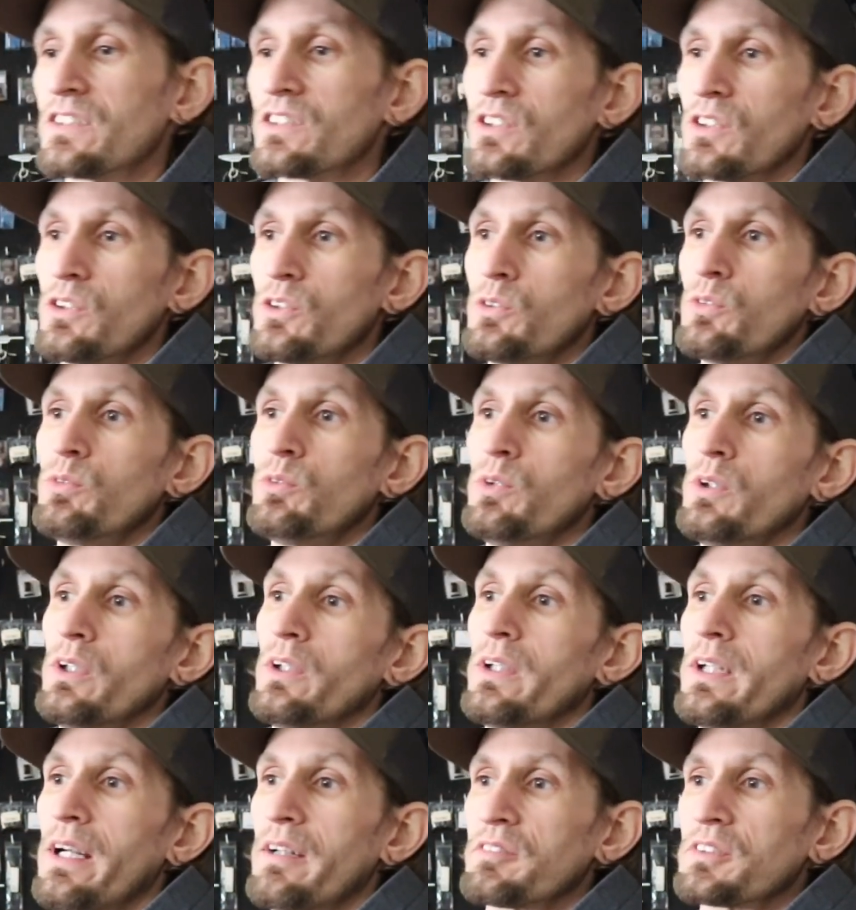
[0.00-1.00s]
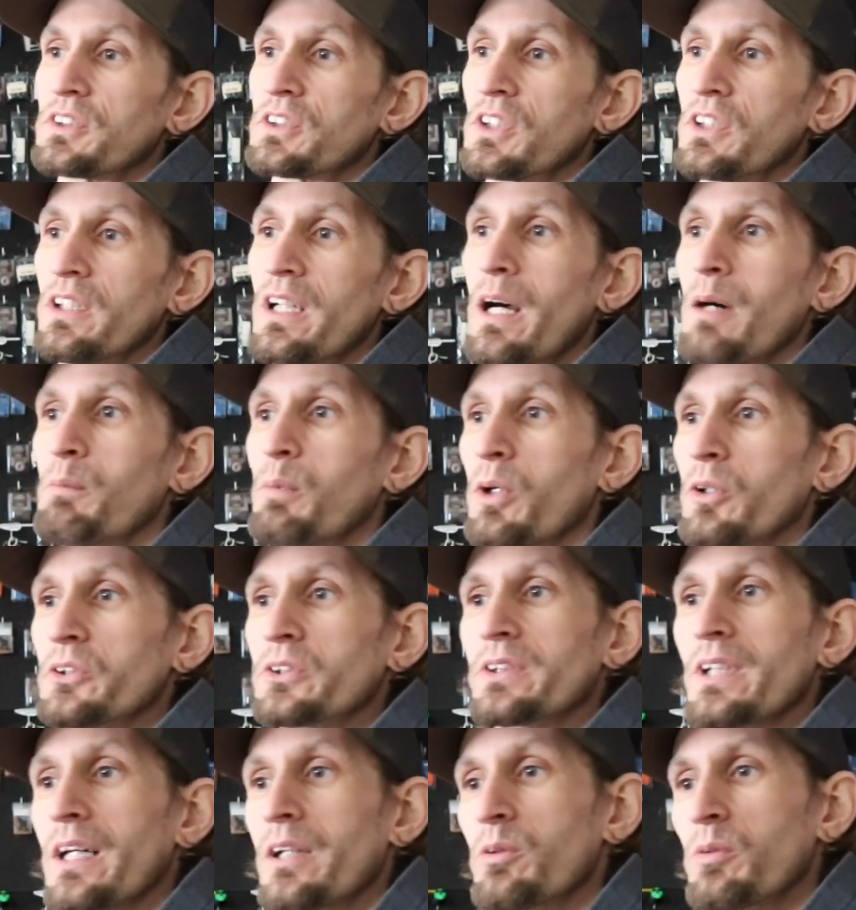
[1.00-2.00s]
So you really have to turn that bow
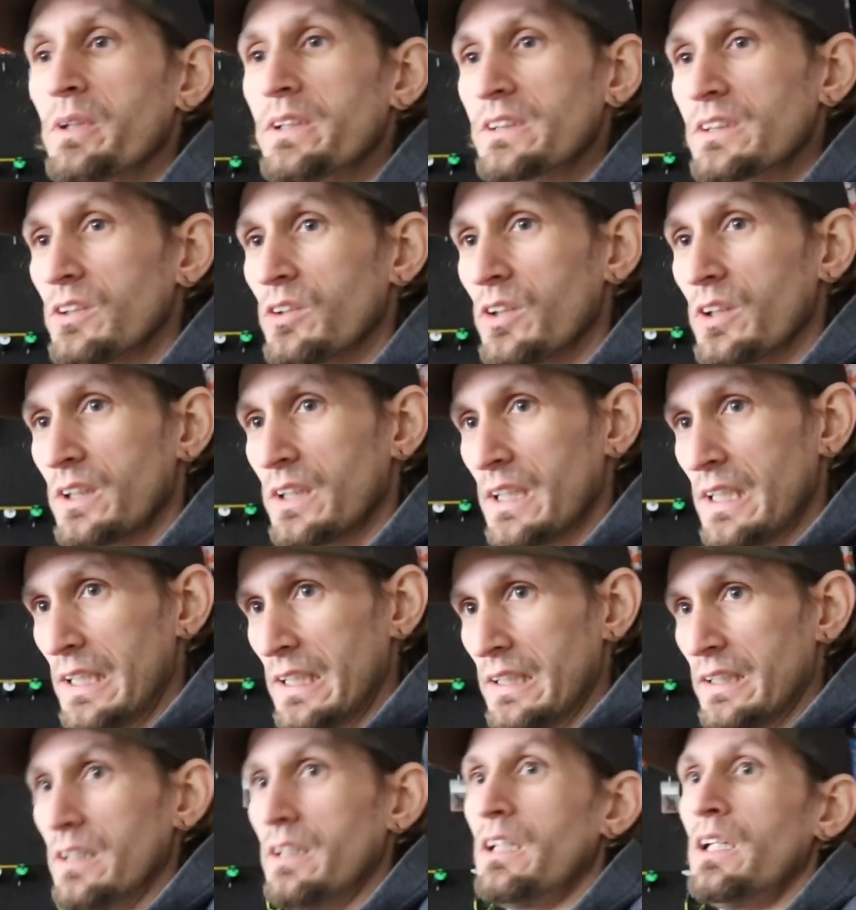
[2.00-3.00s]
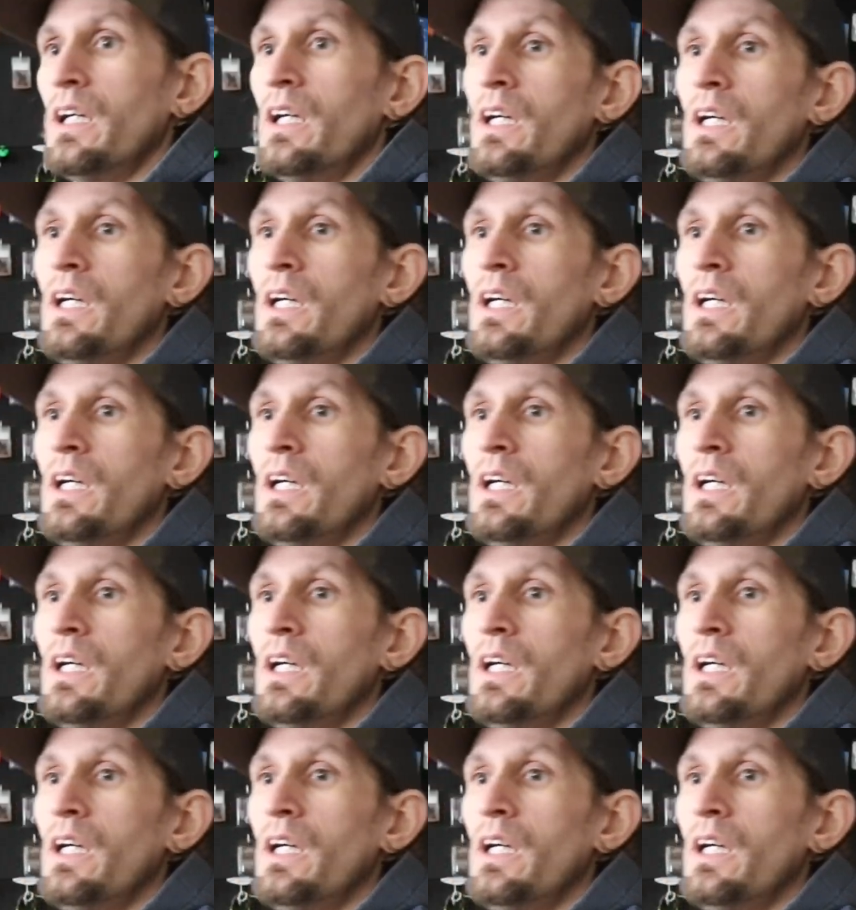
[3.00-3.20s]
sideways to look at it.